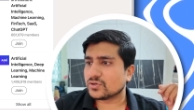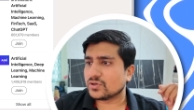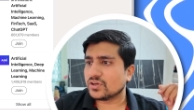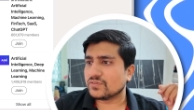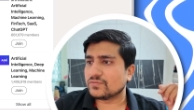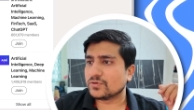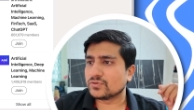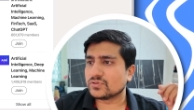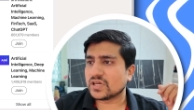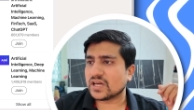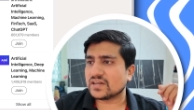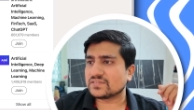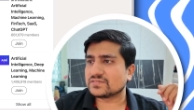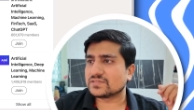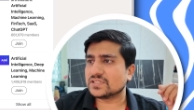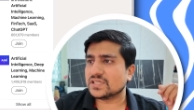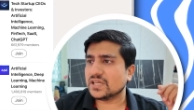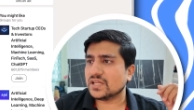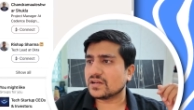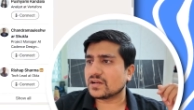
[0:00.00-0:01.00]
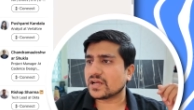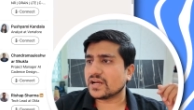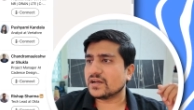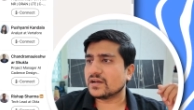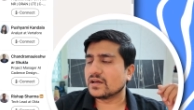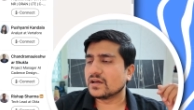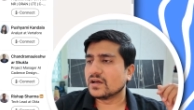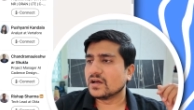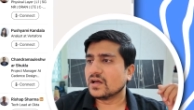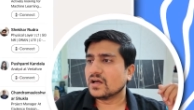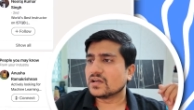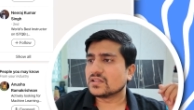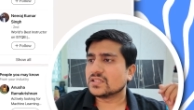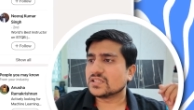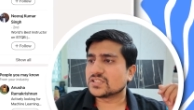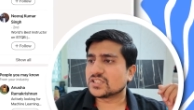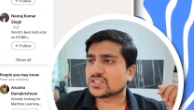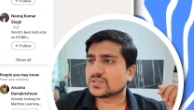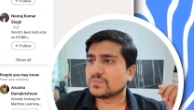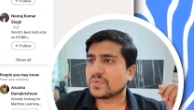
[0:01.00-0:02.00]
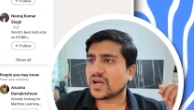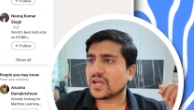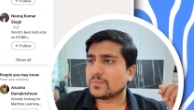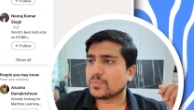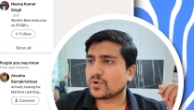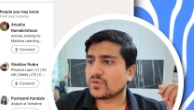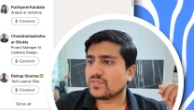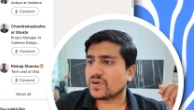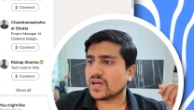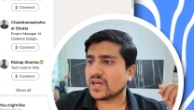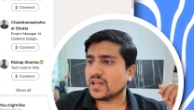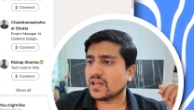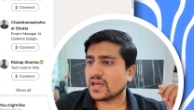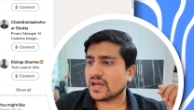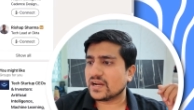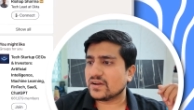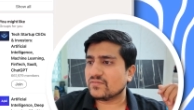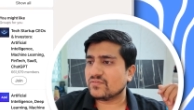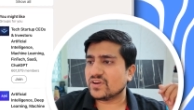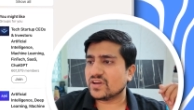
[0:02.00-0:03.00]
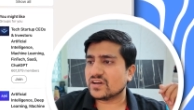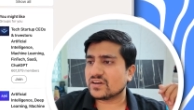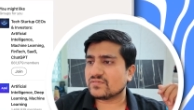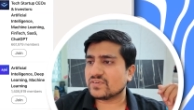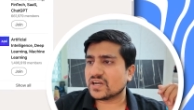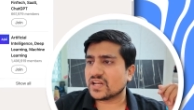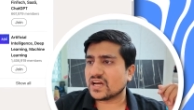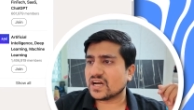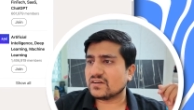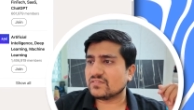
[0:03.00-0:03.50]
So if you have seen, right, this is my profile, and where what I